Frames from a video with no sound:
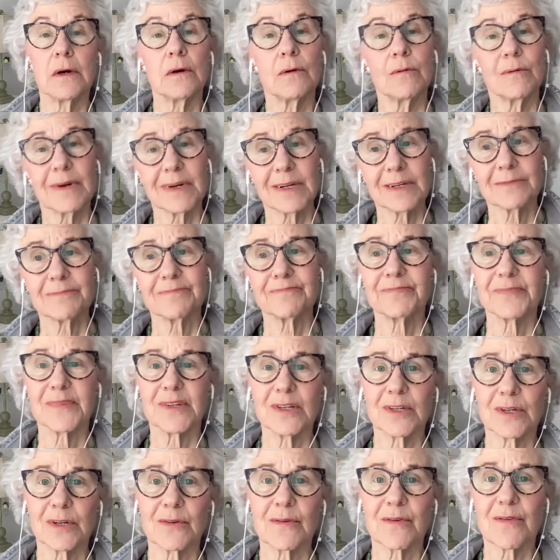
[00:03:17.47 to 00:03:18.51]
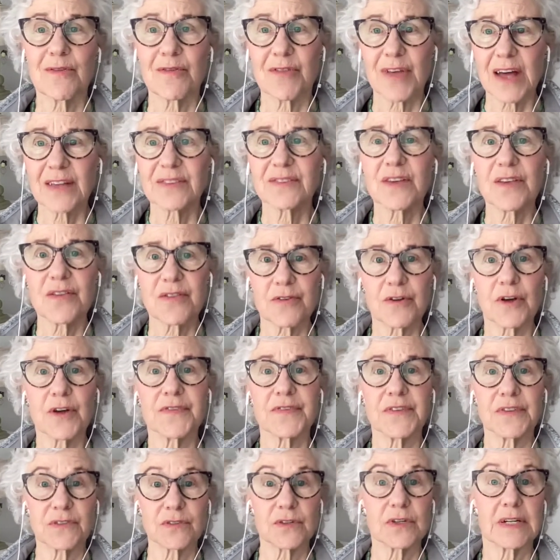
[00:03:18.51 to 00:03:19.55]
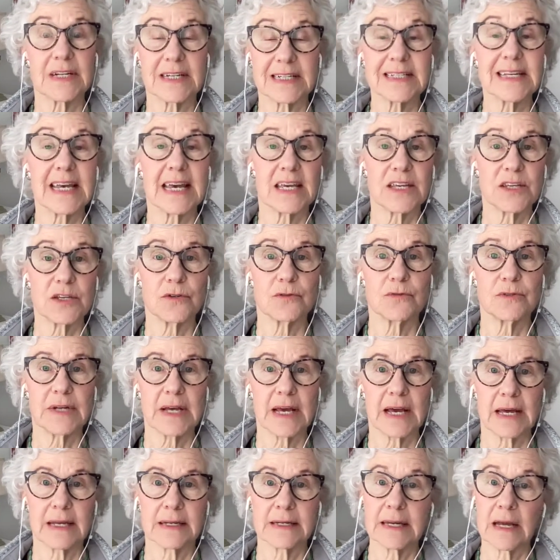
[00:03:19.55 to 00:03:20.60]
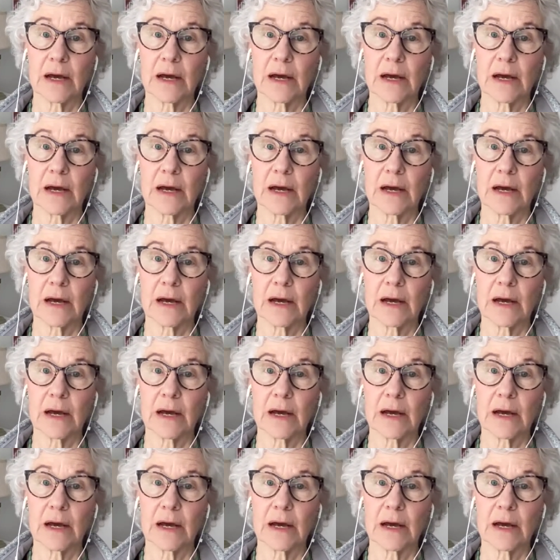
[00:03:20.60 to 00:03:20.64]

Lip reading: Well, that's a thought that's going to take you down.